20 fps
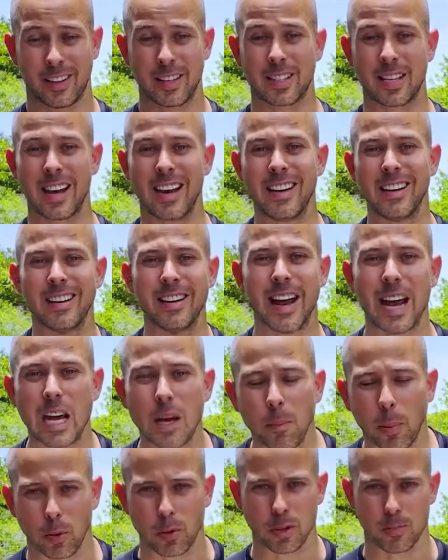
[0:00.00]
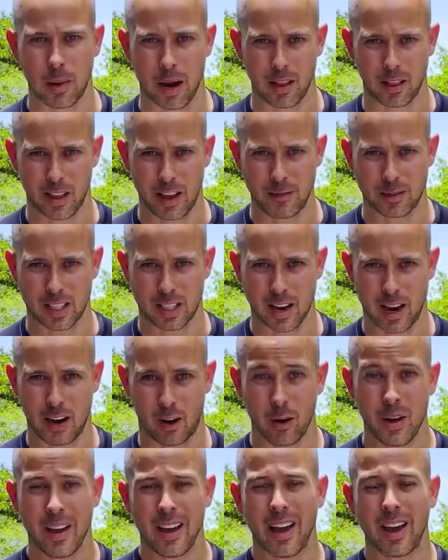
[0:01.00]
This enables my
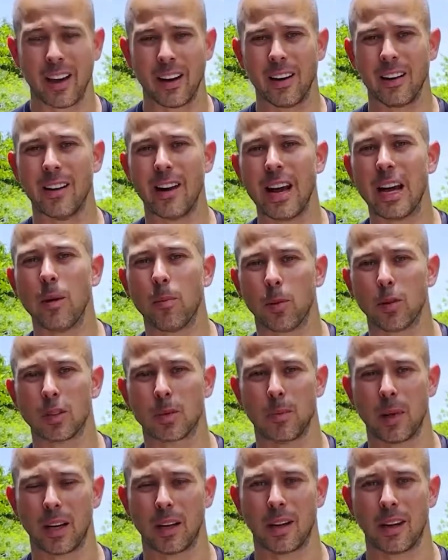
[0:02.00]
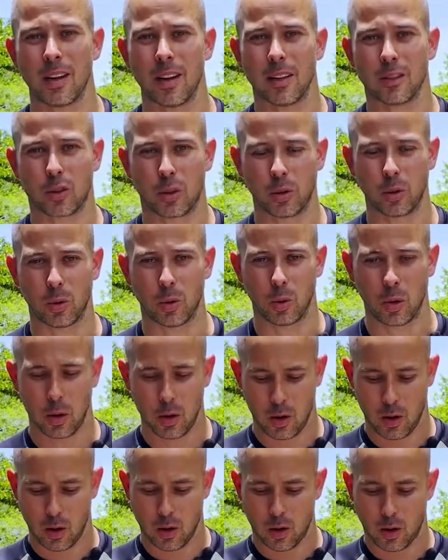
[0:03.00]
lifestyle. It enables me to
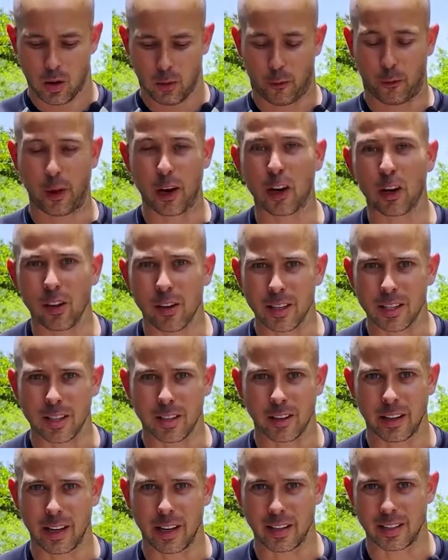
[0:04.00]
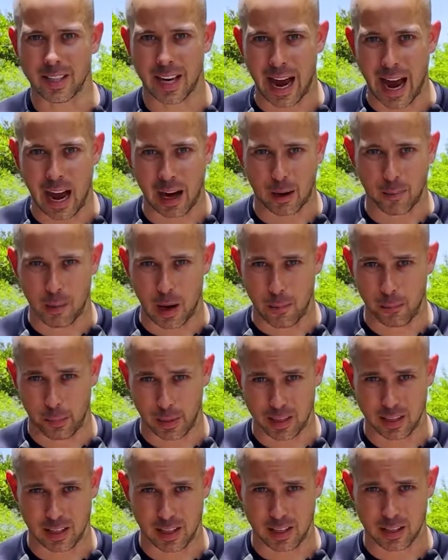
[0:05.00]
fearlessly attack my
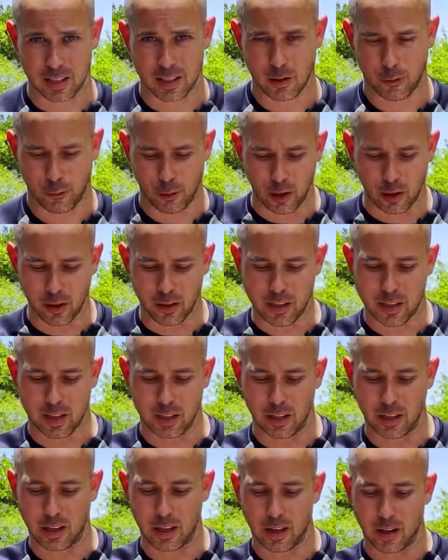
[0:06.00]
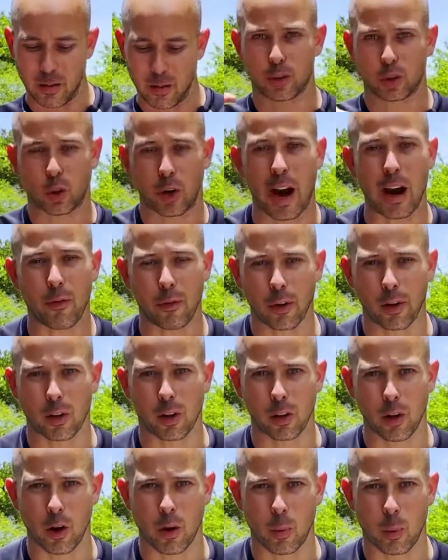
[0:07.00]
business, fearlessly travel the
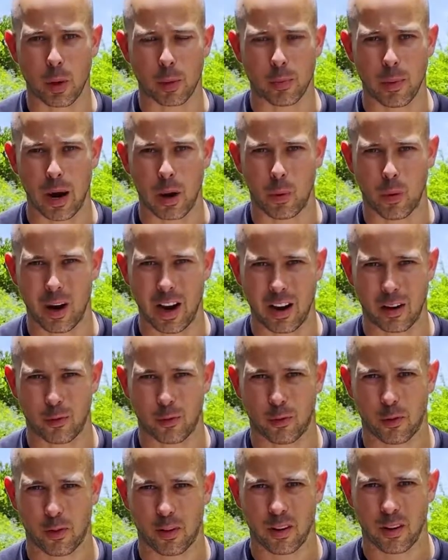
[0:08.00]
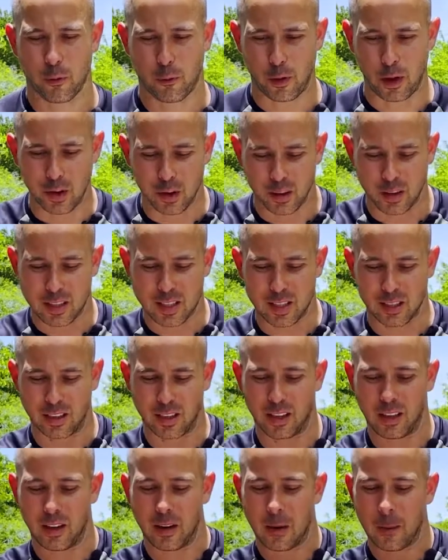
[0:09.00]
globe with my wife,
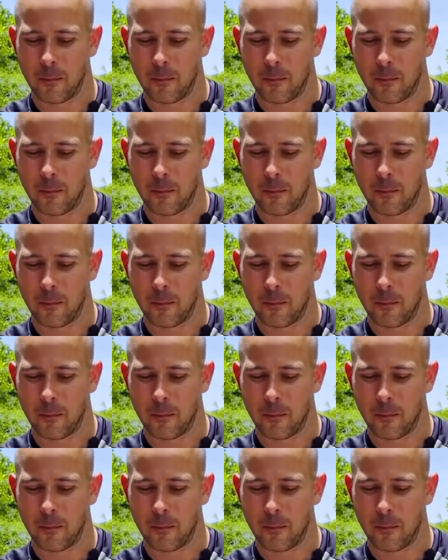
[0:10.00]
fearlessly